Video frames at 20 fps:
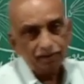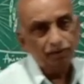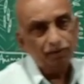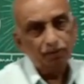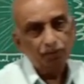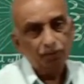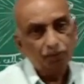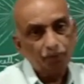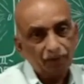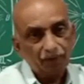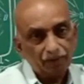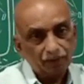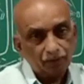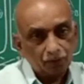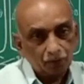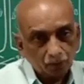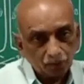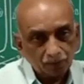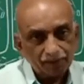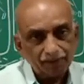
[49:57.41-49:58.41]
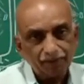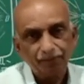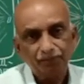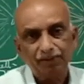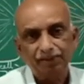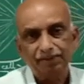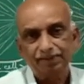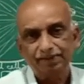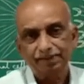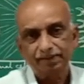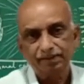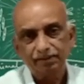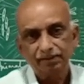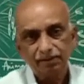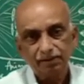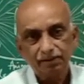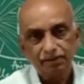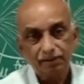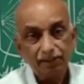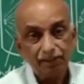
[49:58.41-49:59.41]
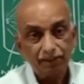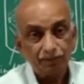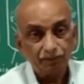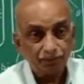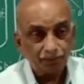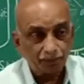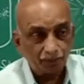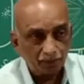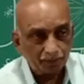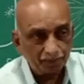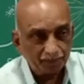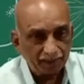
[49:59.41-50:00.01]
will grow inwards, it will form a